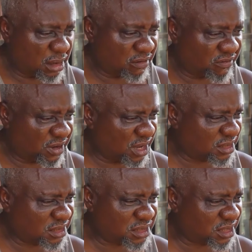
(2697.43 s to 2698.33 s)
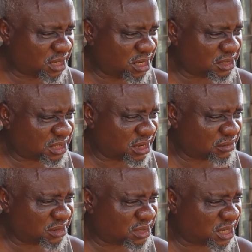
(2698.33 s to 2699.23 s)
If that is the case, I
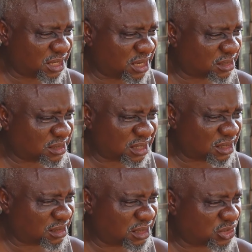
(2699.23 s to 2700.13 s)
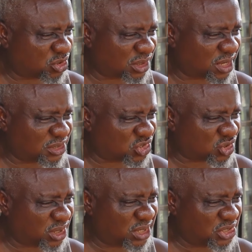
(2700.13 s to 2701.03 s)
would say that it is totally
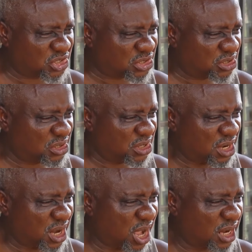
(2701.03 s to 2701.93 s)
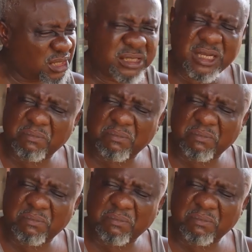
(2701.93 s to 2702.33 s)
strange and